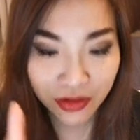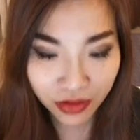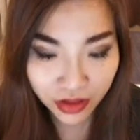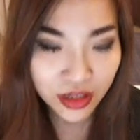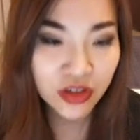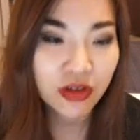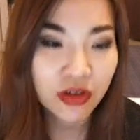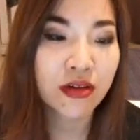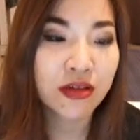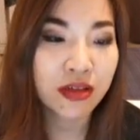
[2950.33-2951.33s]
initial
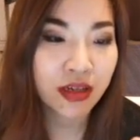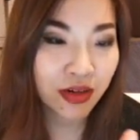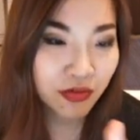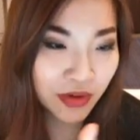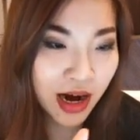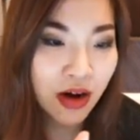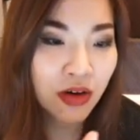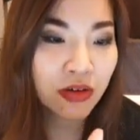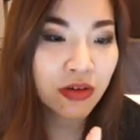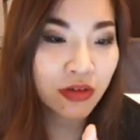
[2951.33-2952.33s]
consonant,
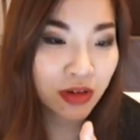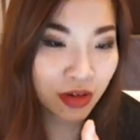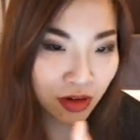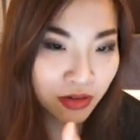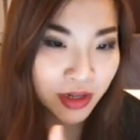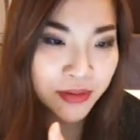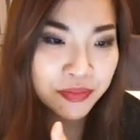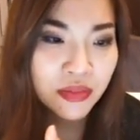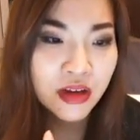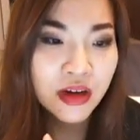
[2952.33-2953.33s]
vowel, and all that.
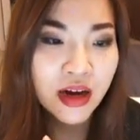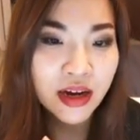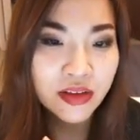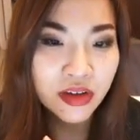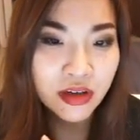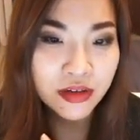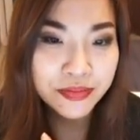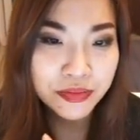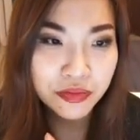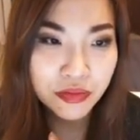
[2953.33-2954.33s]
I think
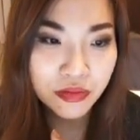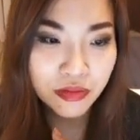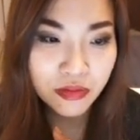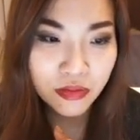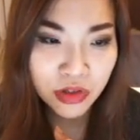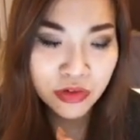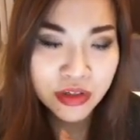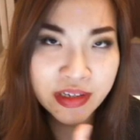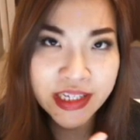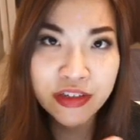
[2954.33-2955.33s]
you
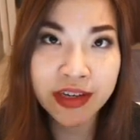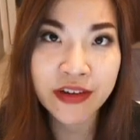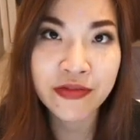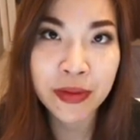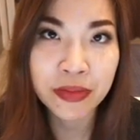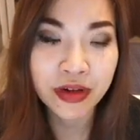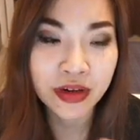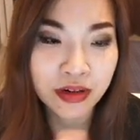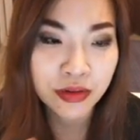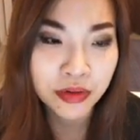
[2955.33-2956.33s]
just need to get
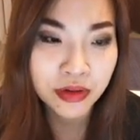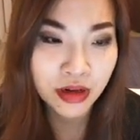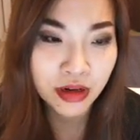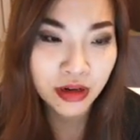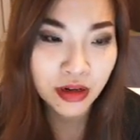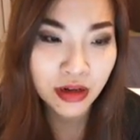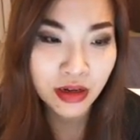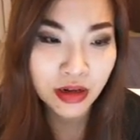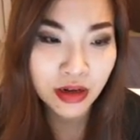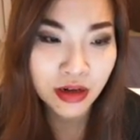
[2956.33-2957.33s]
familiar with it.
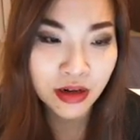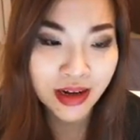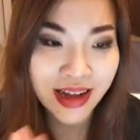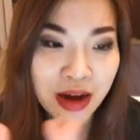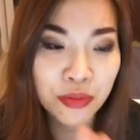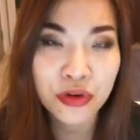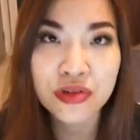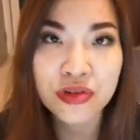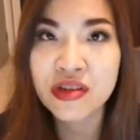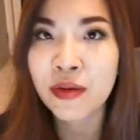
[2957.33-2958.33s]
And that
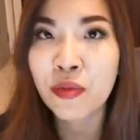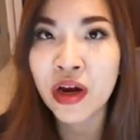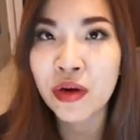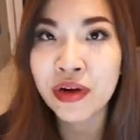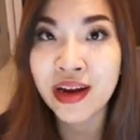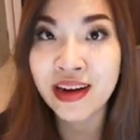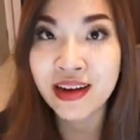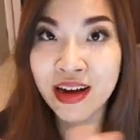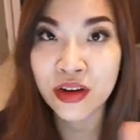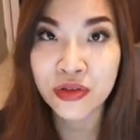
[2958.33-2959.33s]
works the same way with
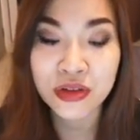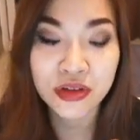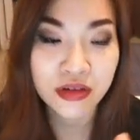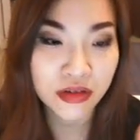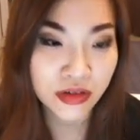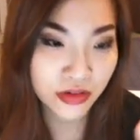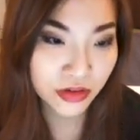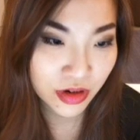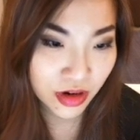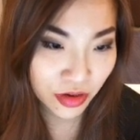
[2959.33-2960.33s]
any language, you know,
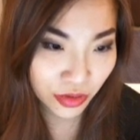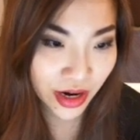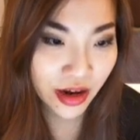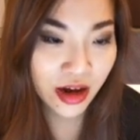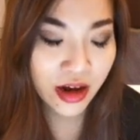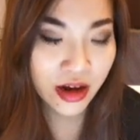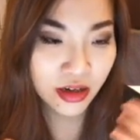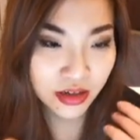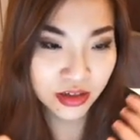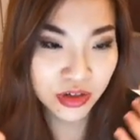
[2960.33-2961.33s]

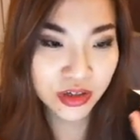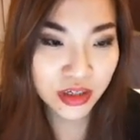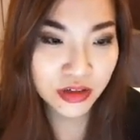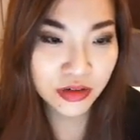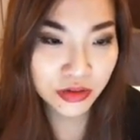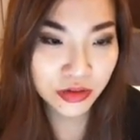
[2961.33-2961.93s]
right?Because you need to